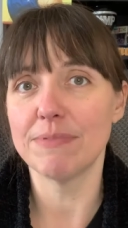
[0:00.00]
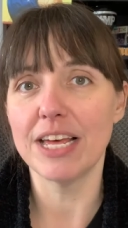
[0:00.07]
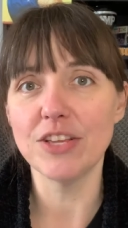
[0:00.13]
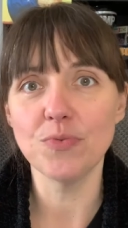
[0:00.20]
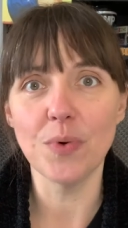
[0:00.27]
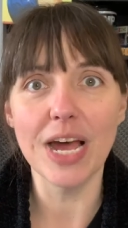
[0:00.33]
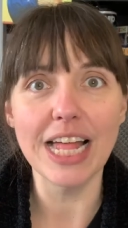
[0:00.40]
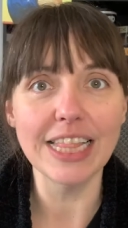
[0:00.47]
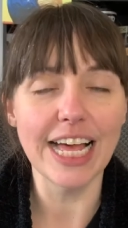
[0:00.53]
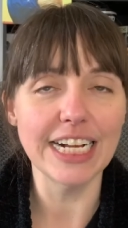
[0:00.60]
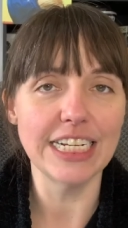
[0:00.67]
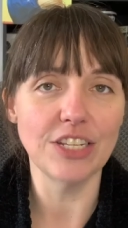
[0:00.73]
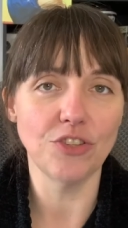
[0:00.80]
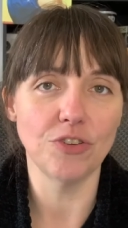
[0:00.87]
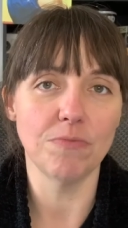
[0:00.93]
That's why I
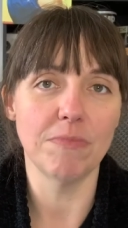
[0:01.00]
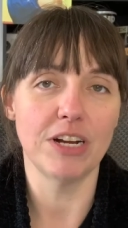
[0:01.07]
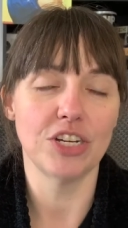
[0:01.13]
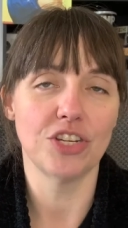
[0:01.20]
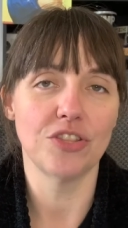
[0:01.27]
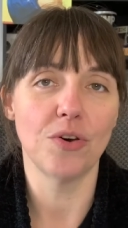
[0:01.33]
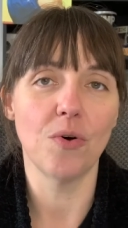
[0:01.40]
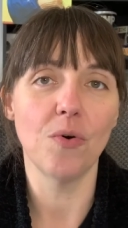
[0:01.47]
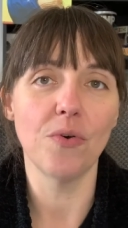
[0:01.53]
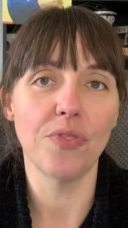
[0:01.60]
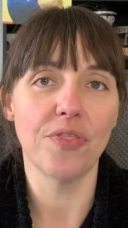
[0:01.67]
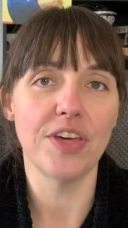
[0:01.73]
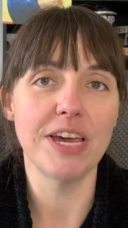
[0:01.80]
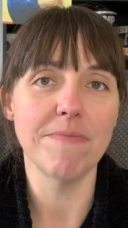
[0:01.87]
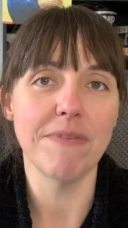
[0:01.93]
liked it so much. The whole
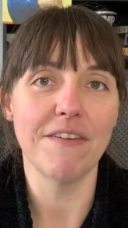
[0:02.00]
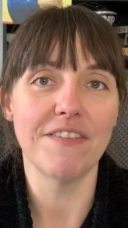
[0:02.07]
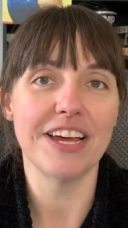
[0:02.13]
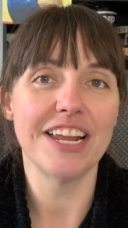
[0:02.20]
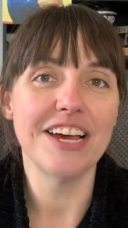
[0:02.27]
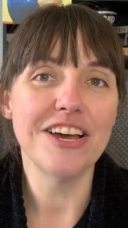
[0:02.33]
theme of it.